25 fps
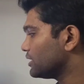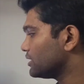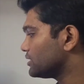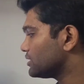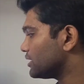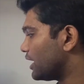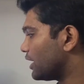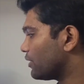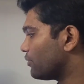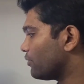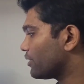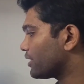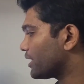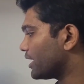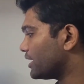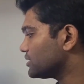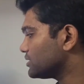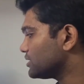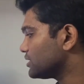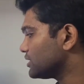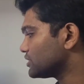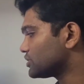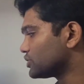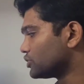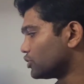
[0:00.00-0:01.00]

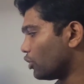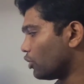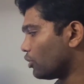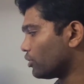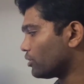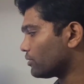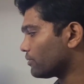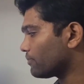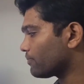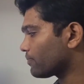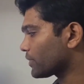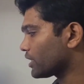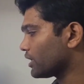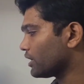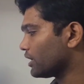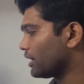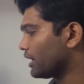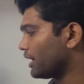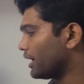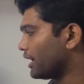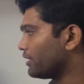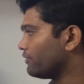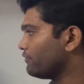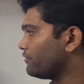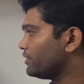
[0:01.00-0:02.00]
advertising is known.
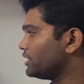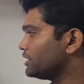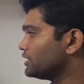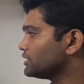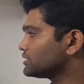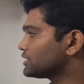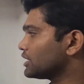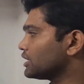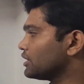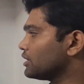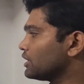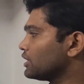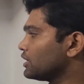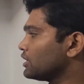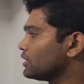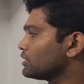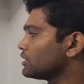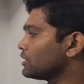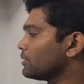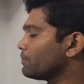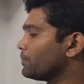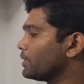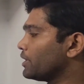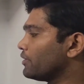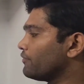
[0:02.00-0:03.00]
And we said in
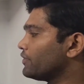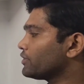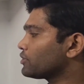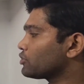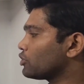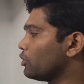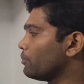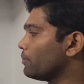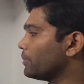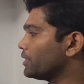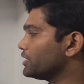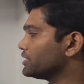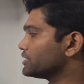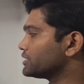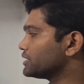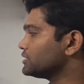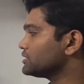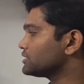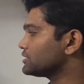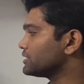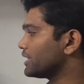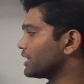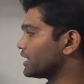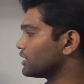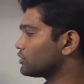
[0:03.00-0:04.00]
the perfect
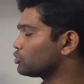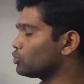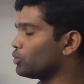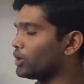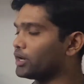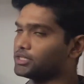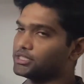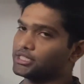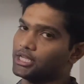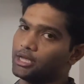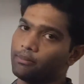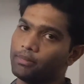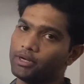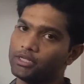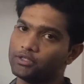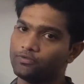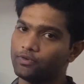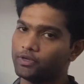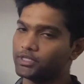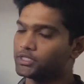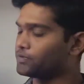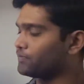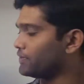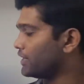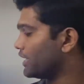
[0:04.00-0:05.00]
competitions there are 2 examples
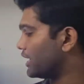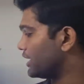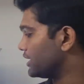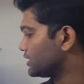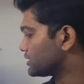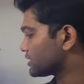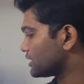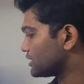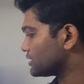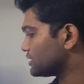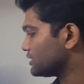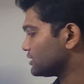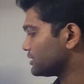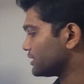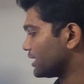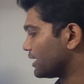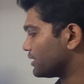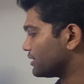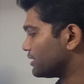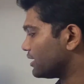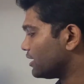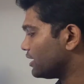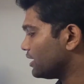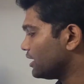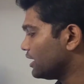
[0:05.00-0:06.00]
which we are discussing, that
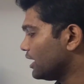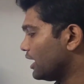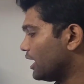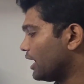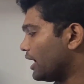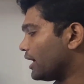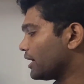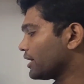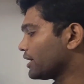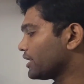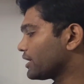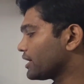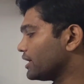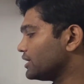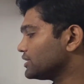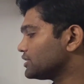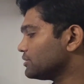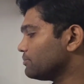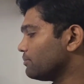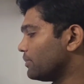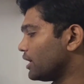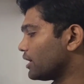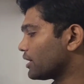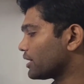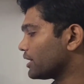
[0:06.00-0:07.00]
the agriculture
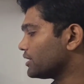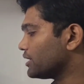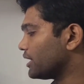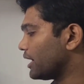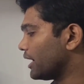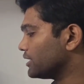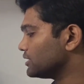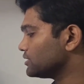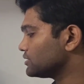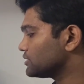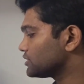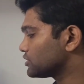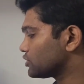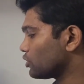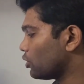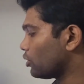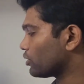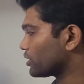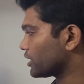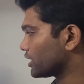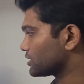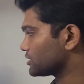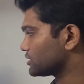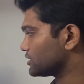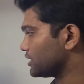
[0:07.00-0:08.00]
market and stock
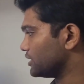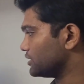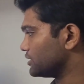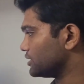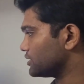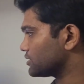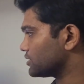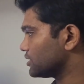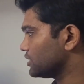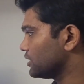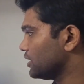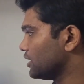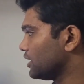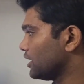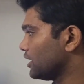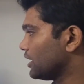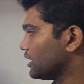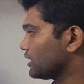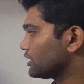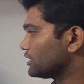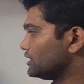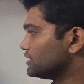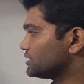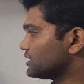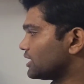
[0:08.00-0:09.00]
exchanges.
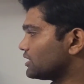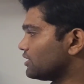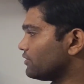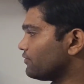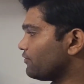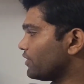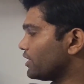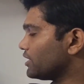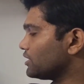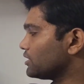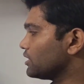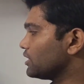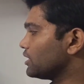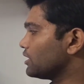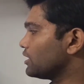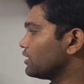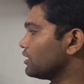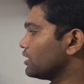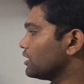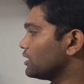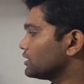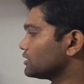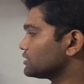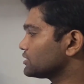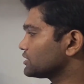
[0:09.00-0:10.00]
These are
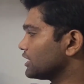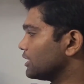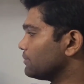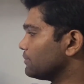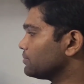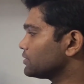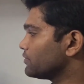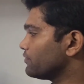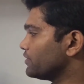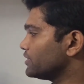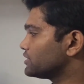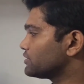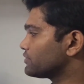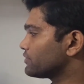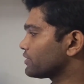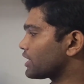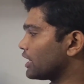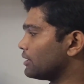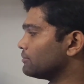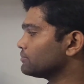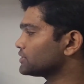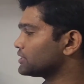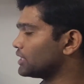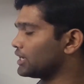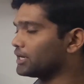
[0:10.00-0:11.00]
the steps which
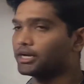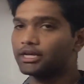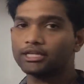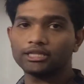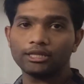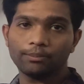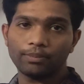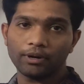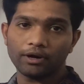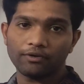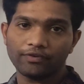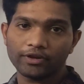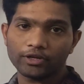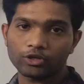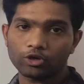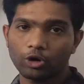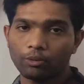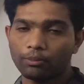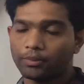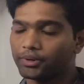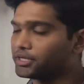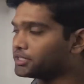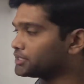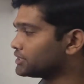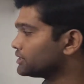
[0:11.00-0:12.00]
comes under the perfect
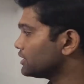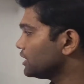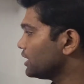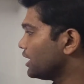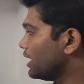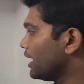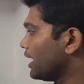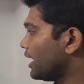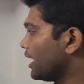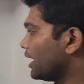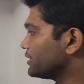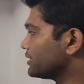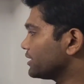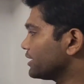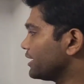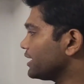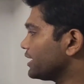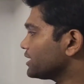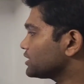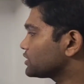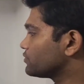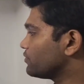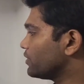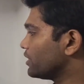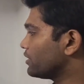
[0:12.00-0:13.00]
competition. And the
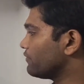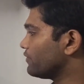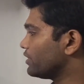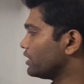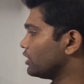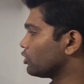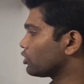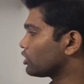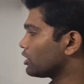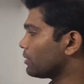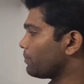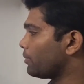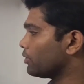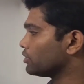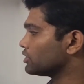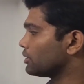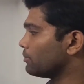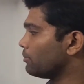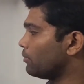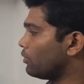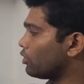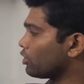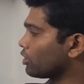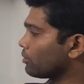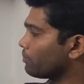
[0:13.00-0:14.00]
next one we look upon the
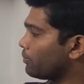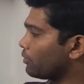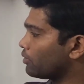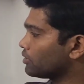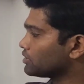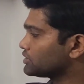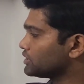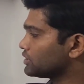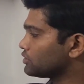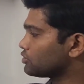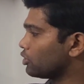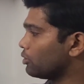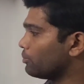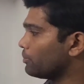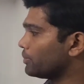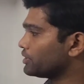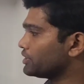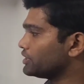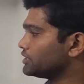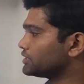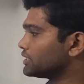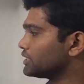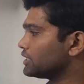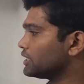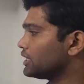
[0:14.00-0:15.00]
monopolistic
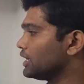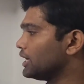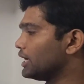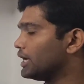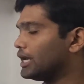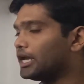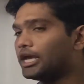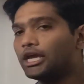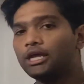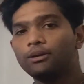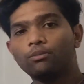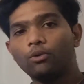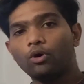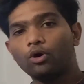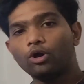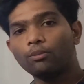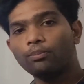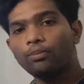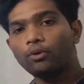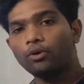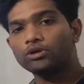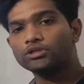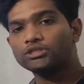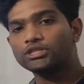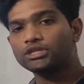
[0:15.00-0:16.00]
competition. In
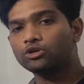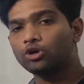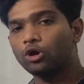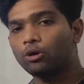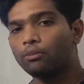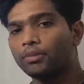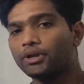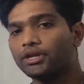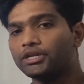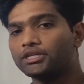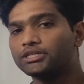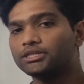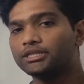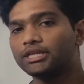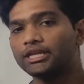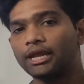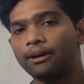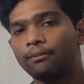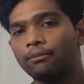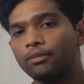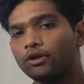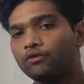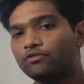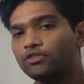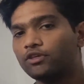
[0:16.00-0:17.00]
monopolistic competition, the
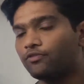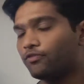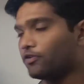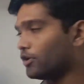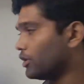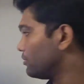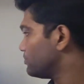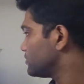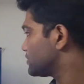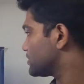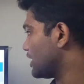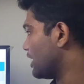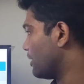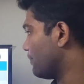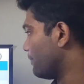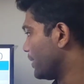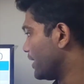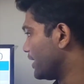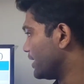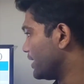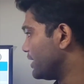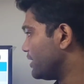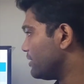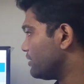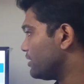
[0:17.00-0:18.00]
number of the firms are
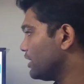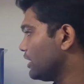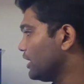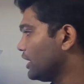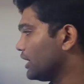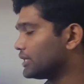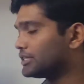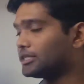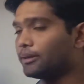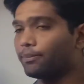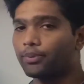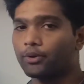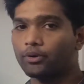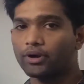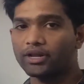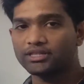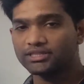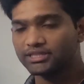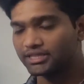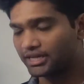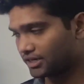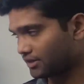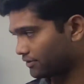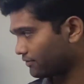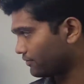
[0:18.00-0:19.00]
many, the products
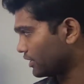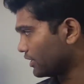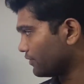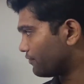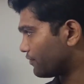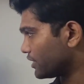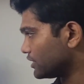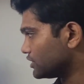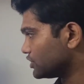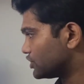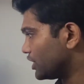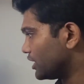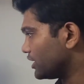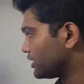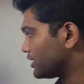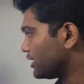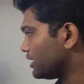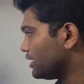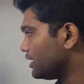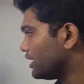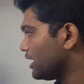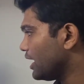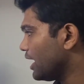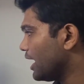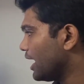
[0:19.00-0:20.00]
are
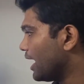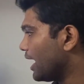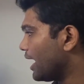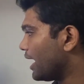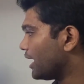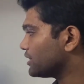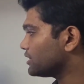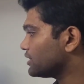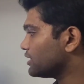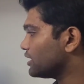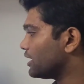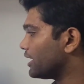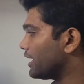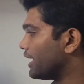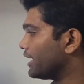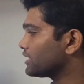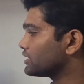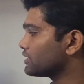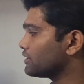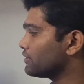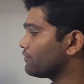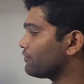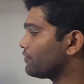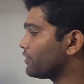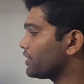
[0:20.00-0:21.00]
differentiated, and
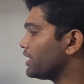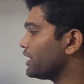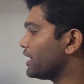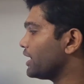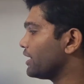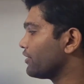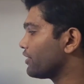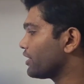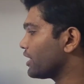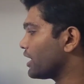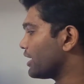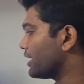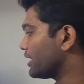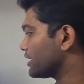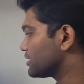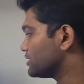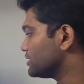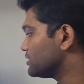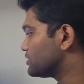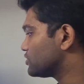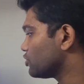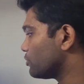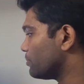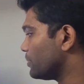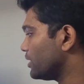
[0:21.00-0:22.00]
the free entry and
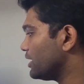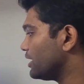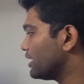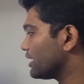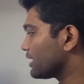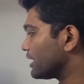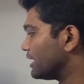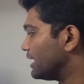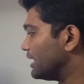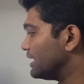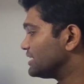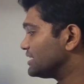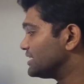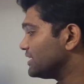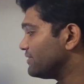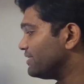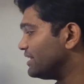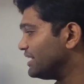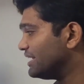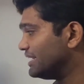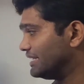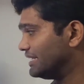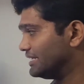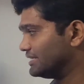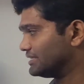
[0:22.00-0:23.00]
exit should be relatively
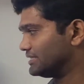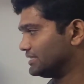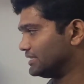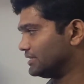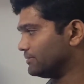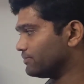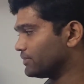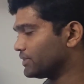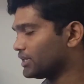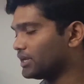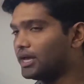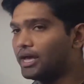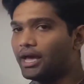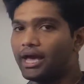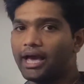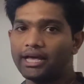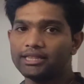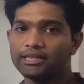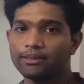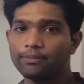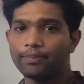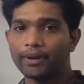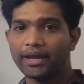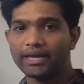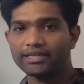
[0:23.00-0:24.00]
easy, and
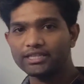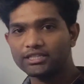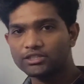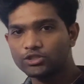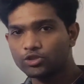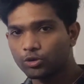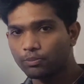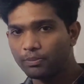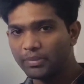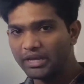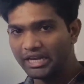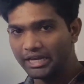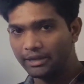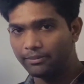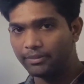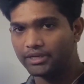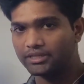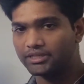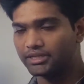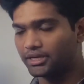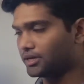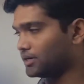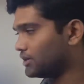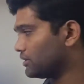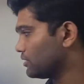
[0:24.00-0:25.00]
the prices should be
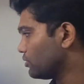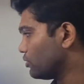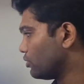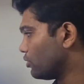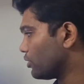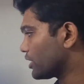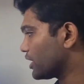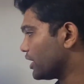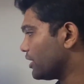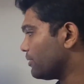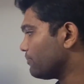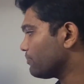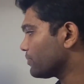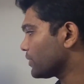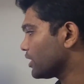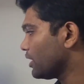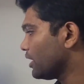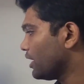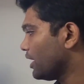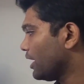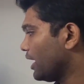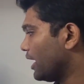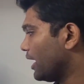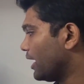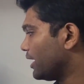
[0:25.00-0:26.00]
limited. Okay,
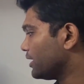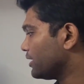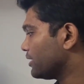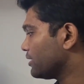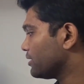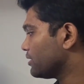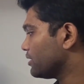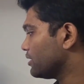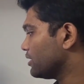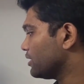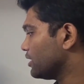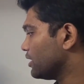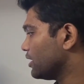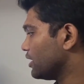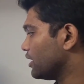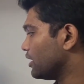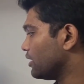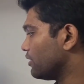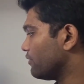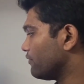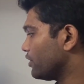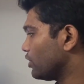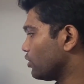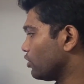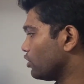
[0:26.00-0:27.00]
and
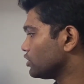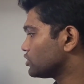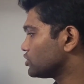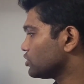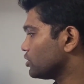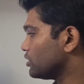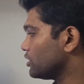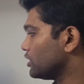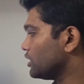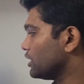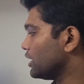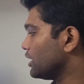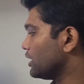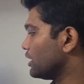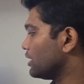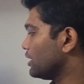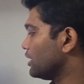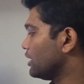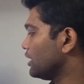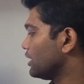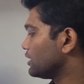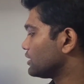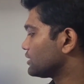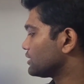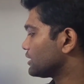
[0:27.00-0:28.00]
we also
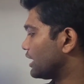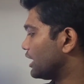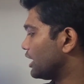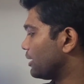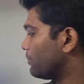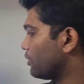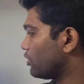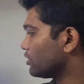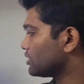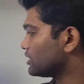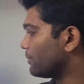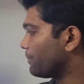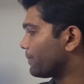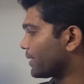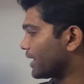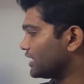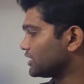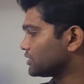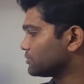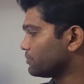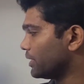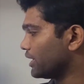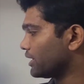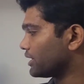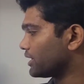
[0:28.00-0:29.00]
tell about the
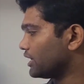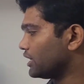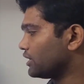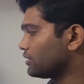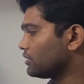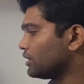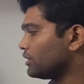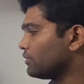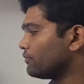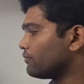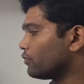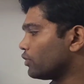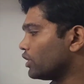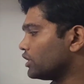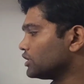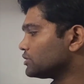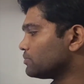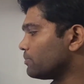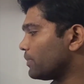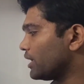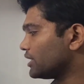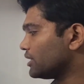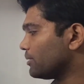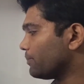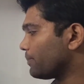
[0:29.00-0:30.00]
price maker. It is influenced
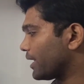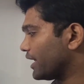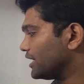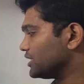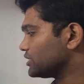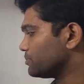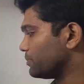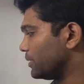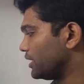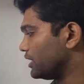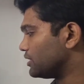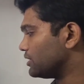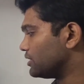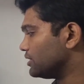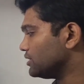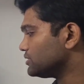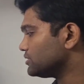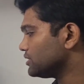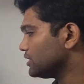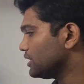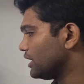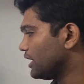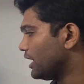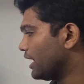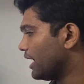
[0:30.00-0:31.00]
by the price makers,
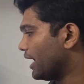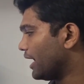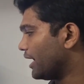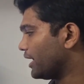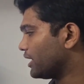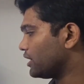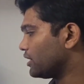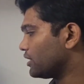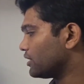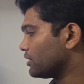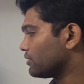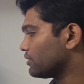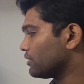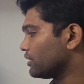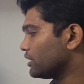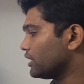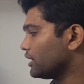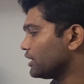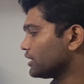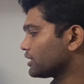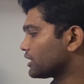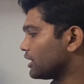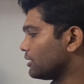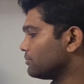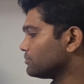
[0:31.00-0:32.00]
and
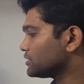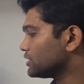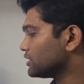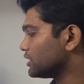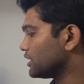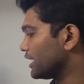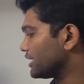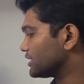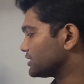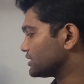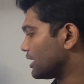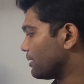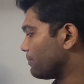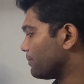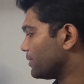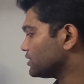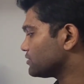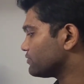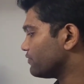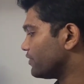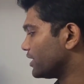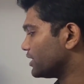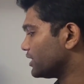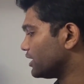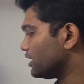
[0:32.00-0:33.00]
it comes under examples
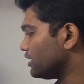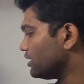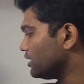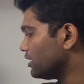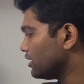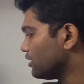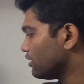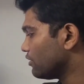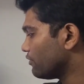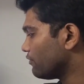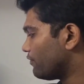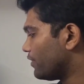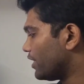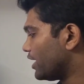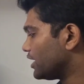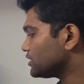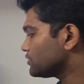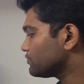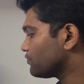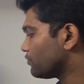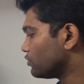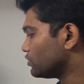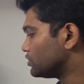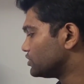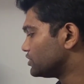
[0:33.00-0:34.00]
where the
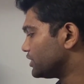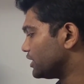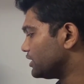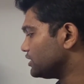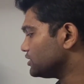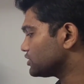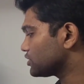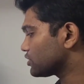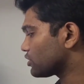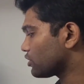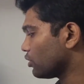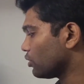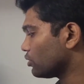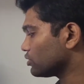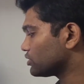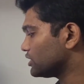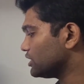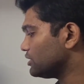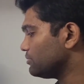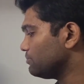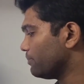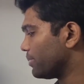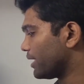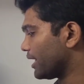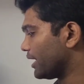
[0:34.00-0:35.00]
fast food chains,
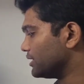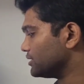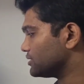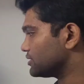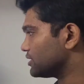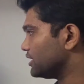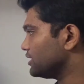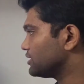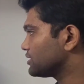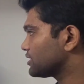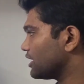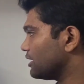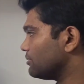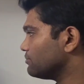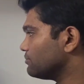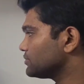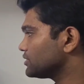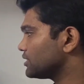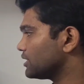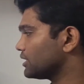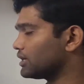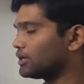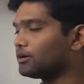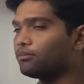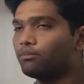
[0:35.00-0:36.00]
clothing brands. It comes
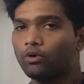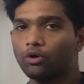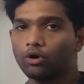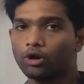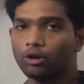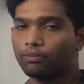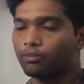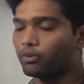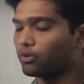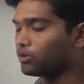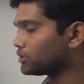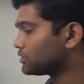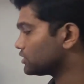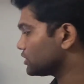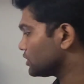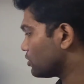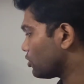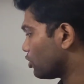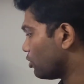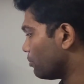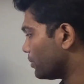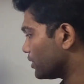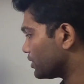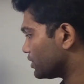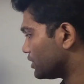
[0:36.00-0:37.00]
under monopolistic
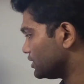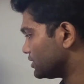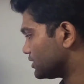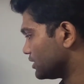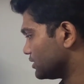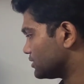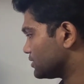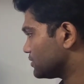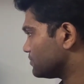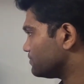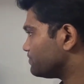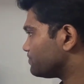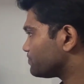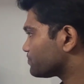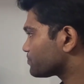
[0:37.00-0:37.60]
competitions.